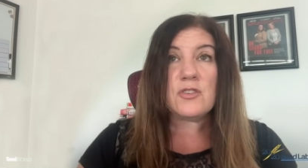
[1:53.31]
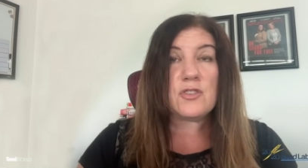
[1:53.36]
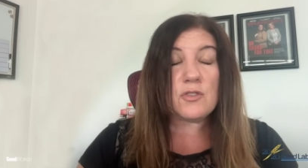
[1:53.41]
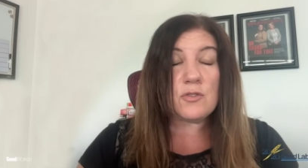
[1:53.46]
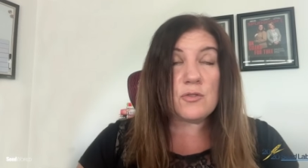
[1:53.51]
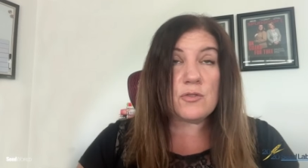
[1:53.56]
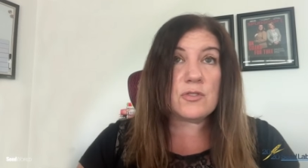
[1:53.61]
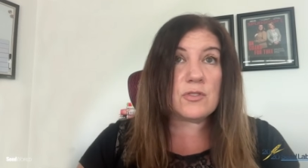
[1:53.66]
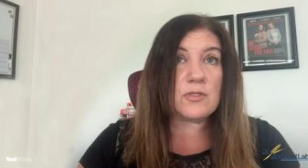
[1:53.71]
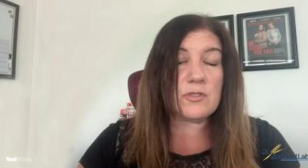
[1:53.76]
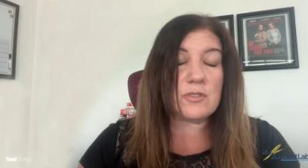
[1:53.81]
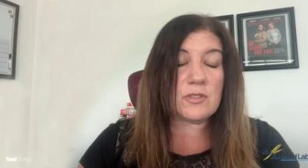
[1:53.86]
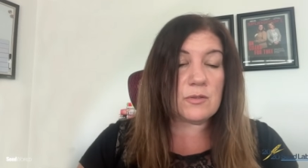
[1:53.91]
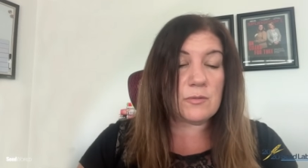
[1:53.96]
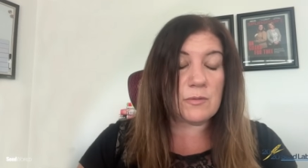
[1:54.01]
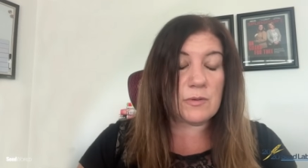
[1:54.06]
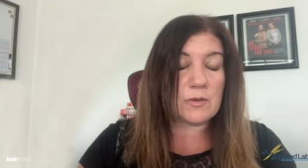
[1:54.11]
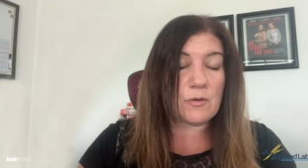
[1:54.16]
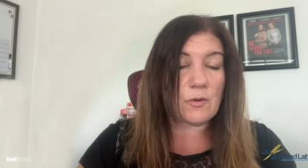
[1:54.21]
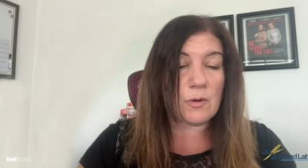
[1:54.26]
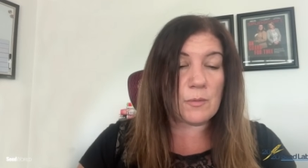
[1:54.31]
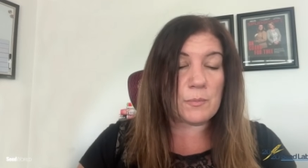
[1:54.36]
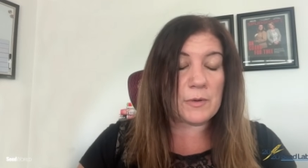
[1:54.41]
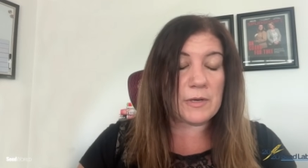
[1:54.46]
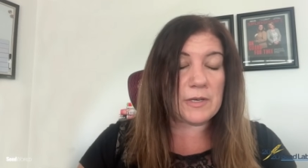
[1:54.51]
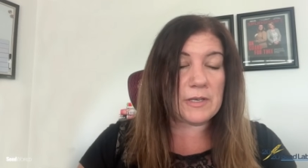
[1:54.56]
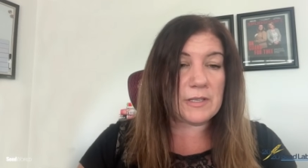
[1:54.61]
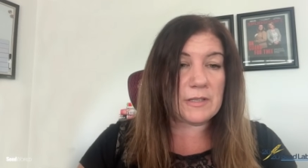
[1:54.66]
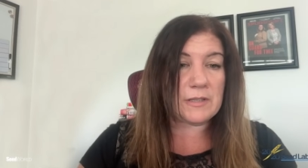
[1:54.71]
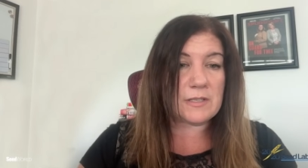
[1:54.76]
to to
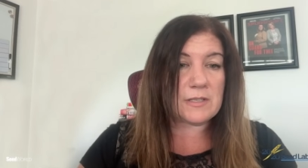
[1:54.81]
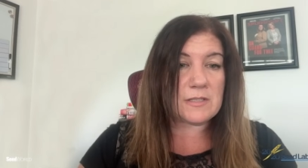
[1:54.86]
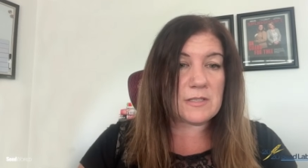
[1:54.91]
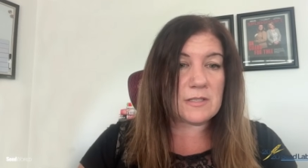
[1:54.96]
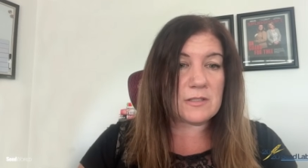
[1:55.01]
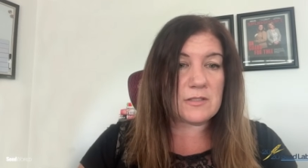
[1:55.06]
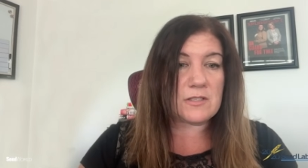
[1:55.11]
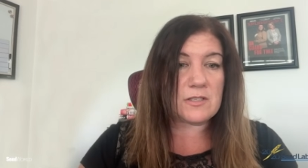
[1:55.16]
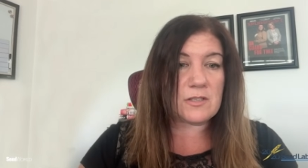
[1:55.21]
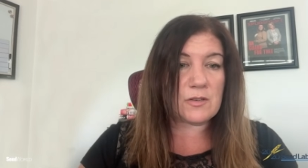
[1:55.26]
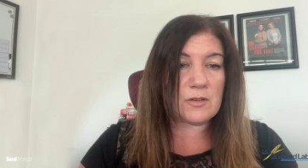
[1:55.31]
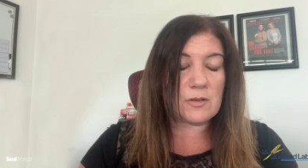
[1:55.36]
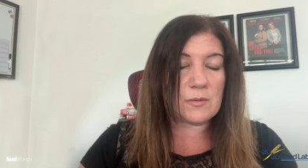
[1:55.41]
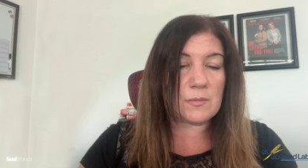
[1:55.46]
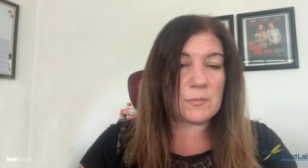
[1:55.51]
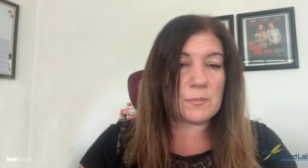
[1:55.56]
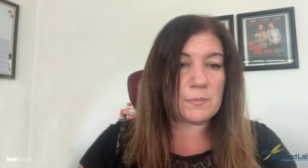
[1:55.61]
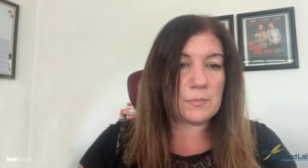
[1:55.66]
incorporating this into your